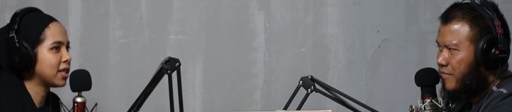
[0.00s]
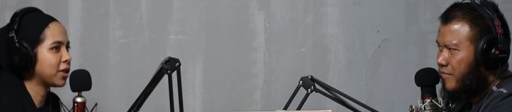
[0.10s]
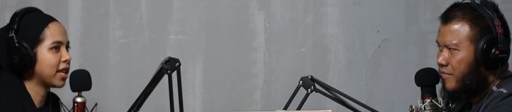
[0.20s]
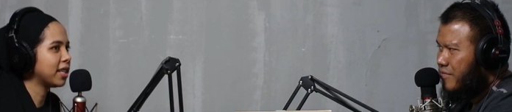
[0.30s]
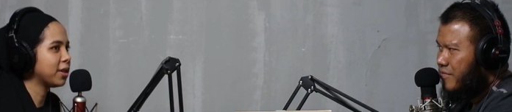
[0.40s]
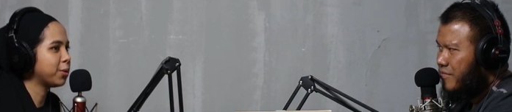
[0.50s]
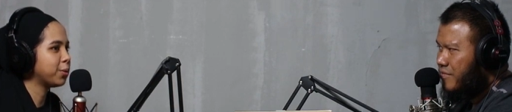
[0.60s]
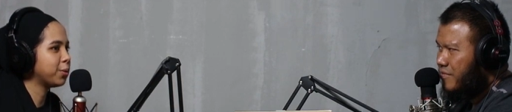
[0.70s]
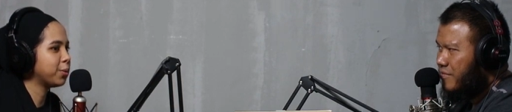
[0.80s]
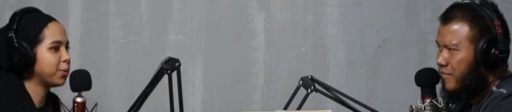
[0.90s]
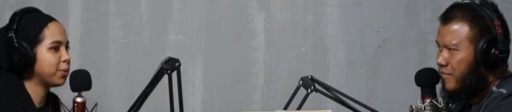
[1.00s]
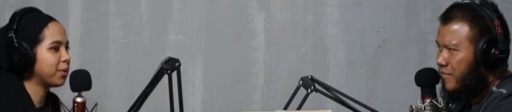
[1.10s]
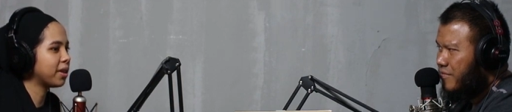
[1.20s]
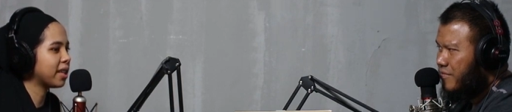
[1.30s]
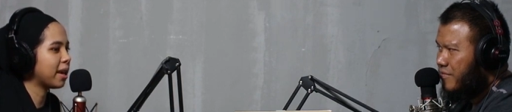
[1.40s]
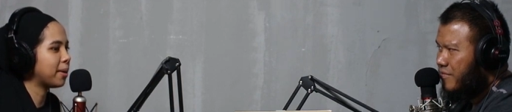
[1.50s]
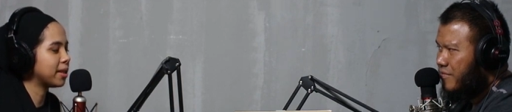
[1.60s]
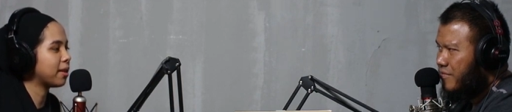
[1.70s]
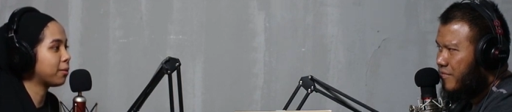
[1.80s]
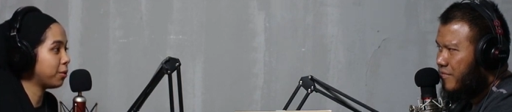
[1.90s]
Speaker 1: trying to get
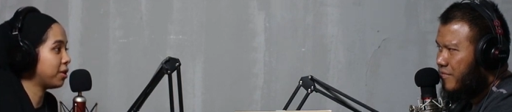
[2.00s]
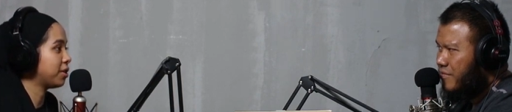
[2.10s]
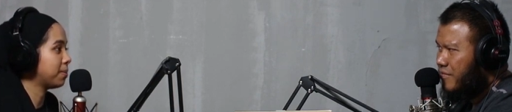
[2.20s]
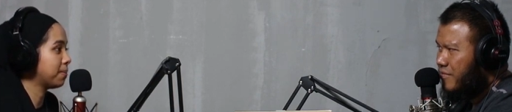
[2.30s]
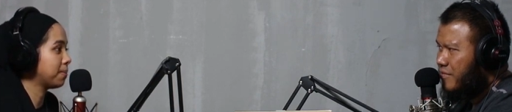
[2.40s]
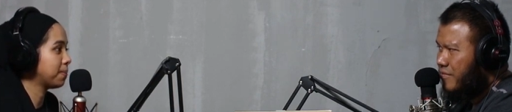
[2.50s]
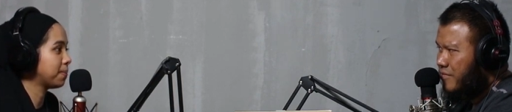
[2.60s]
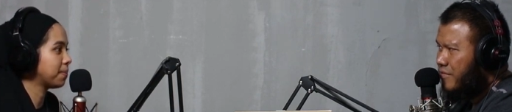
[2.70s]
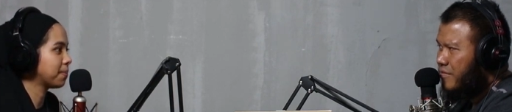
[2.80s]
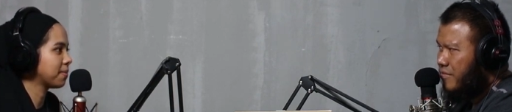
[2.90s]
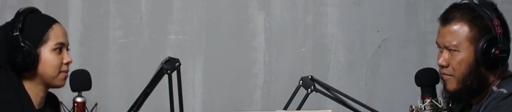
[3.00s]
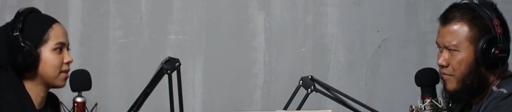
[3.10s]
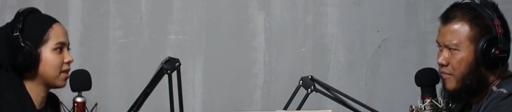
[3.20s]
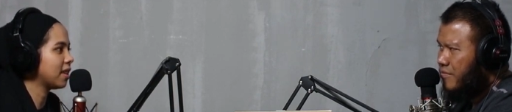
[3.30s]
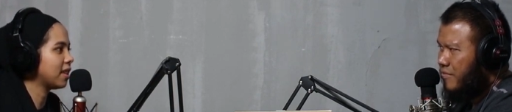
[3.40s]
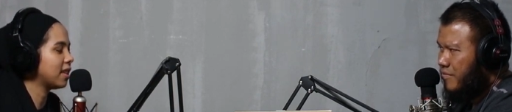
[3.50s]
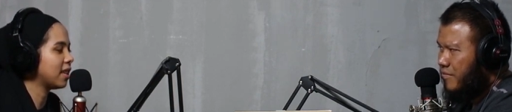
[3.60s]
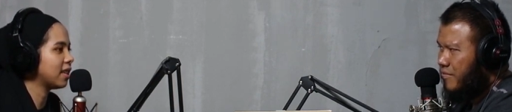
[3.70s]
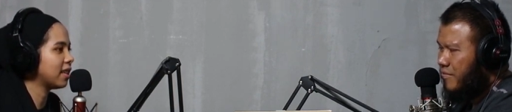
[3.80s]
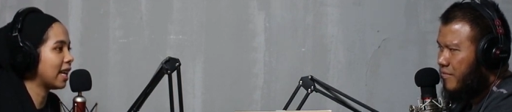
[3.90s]
myself to the gym. And
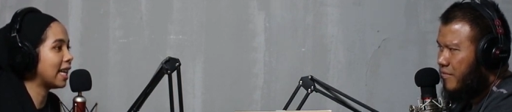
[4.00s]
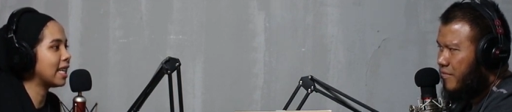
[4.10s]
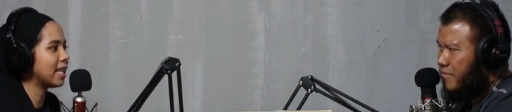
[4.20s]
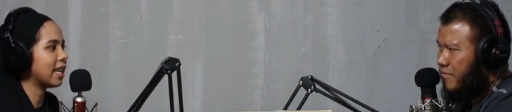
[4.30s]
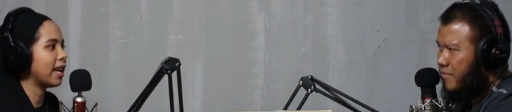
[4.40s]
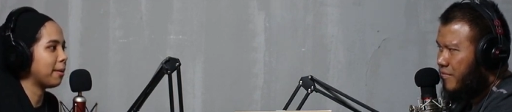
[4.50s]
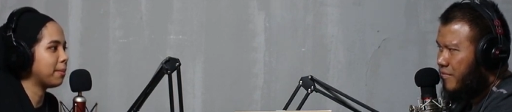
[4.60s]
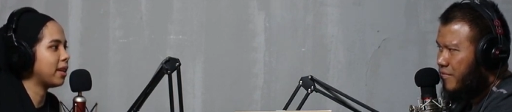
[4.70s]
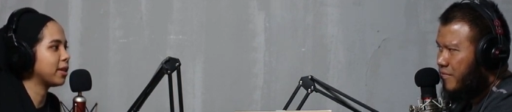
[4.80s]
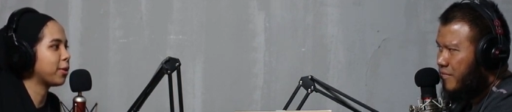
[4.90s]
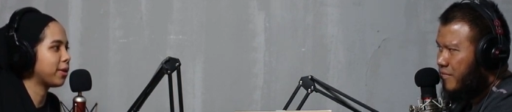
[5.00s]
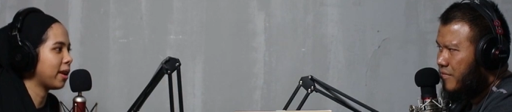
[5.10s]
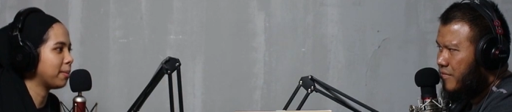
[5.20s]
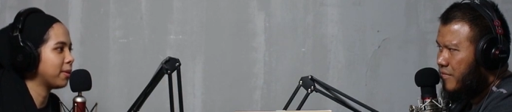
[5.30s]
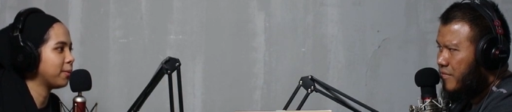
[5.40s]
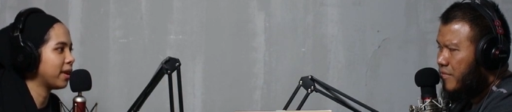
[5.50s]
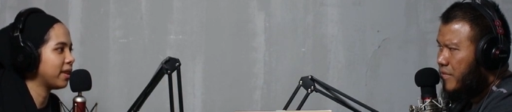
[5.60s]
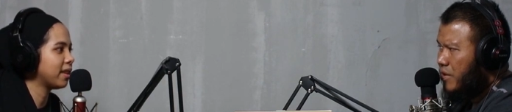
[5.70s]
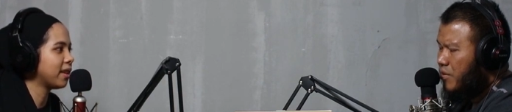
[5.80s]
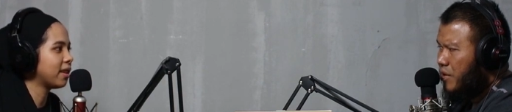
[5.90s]
then and then that happened. That story happened
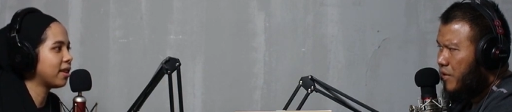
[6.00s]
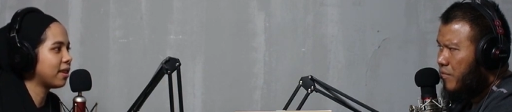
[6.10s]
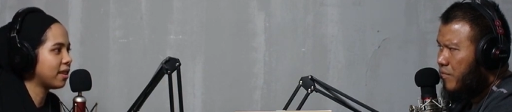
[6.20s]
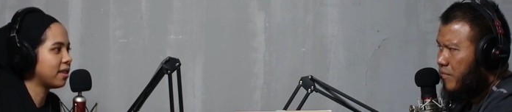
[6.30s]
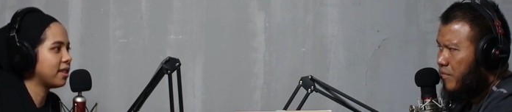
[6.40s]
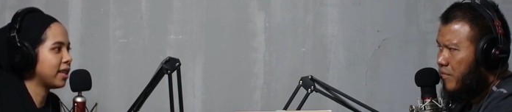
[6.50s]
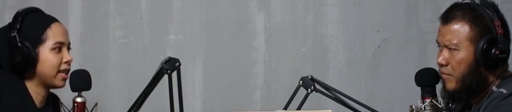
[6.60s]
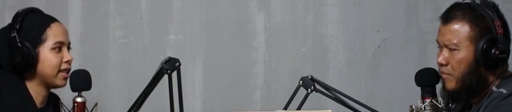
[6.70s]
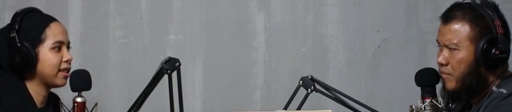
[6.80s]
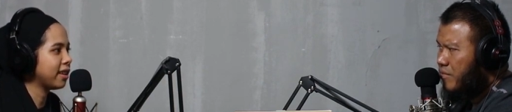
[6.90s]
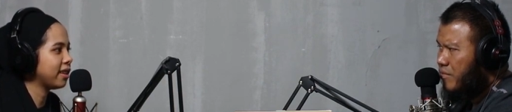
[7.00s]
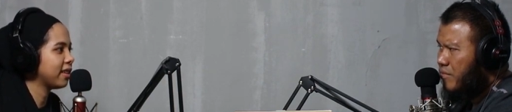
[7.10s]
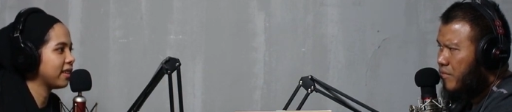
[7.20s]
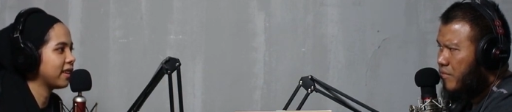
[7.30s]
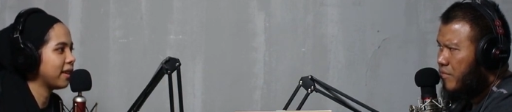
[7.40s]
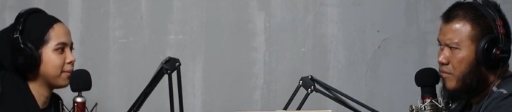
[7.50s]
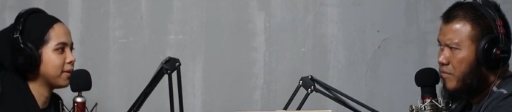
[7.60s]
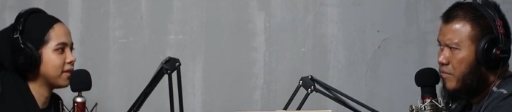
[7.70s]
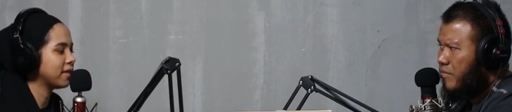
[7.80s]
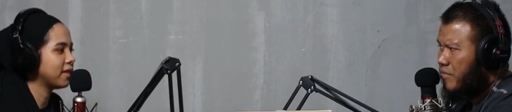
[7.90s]
when okay the HIIT thing mm.
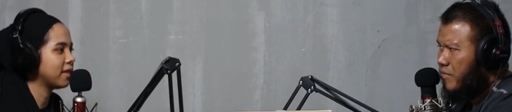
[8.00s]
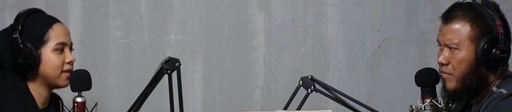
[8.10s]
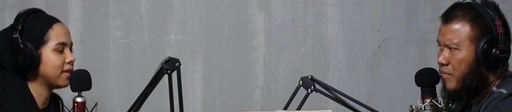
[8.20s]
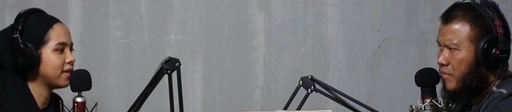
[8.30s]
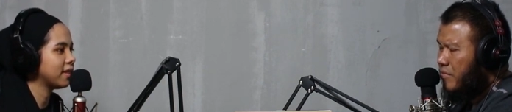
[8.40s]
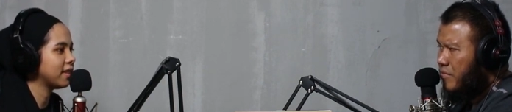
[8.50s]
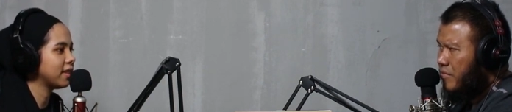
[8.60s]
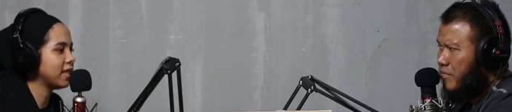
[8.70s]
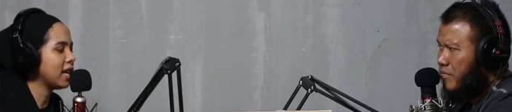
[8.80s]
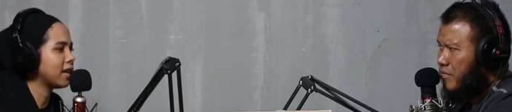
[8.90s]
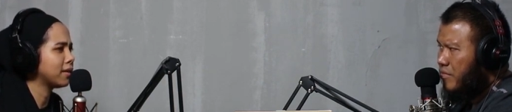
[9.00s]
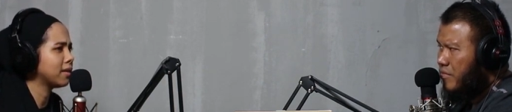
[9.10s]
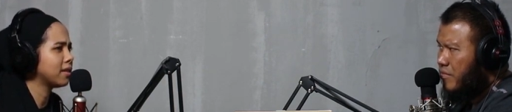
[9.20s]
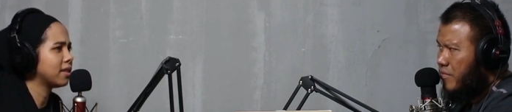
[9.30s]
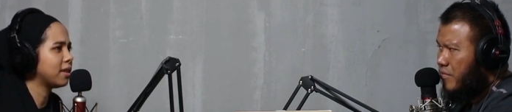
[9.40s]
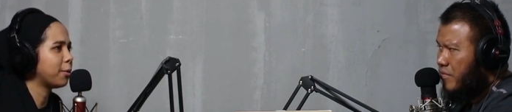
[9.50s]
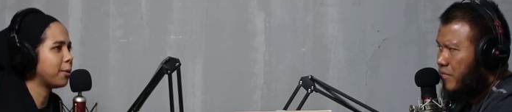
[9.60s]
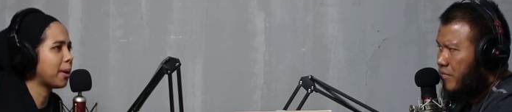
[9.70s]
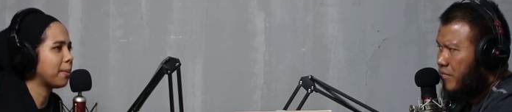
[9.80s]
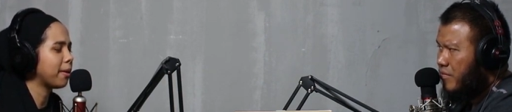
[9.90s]
happened. And then yeah,
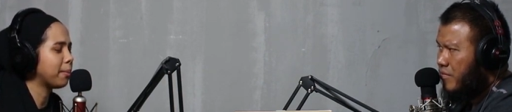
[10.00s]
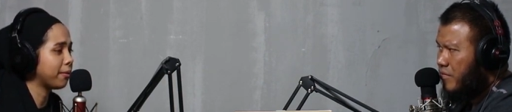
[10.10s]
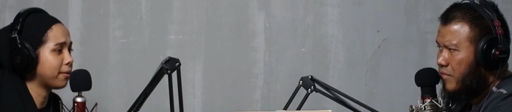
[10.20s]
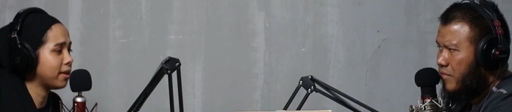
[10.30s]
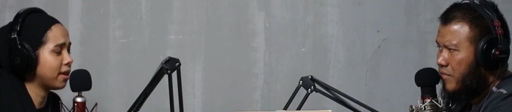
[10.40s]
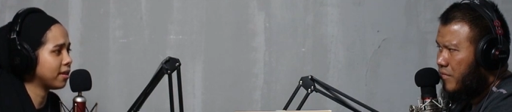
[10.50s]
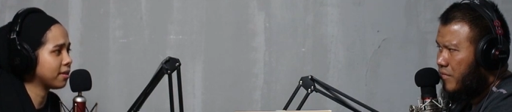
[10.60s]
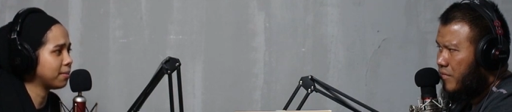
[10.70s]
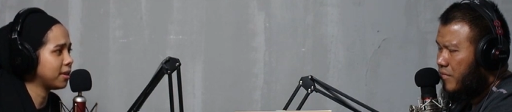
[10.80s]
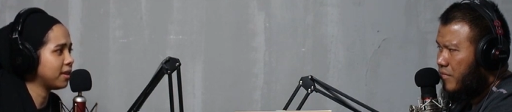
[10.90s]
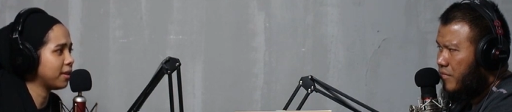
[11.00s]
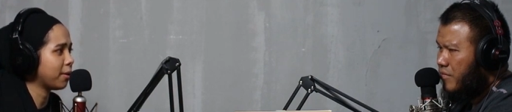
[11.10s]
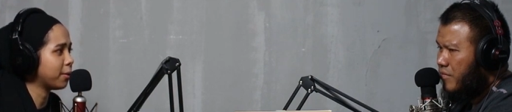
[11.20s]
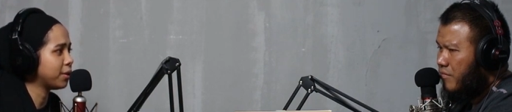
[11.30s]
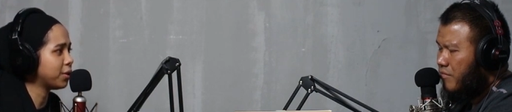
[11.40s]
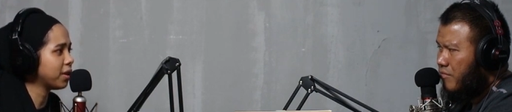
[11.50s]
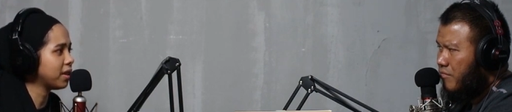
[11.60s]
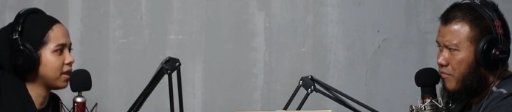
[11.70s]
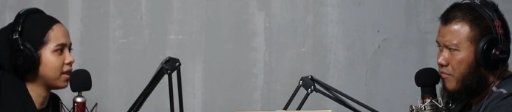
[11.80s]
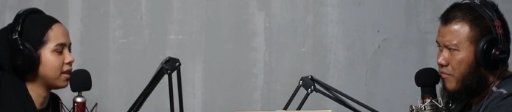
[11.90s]
when my my friend asked me if I want to
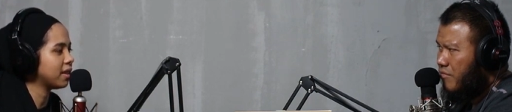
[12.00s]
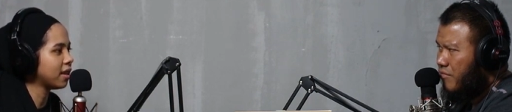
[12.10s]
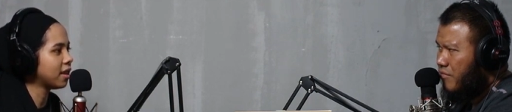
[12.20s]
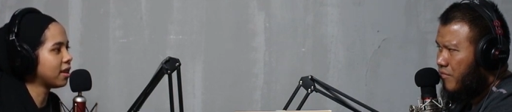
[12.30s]
join, and then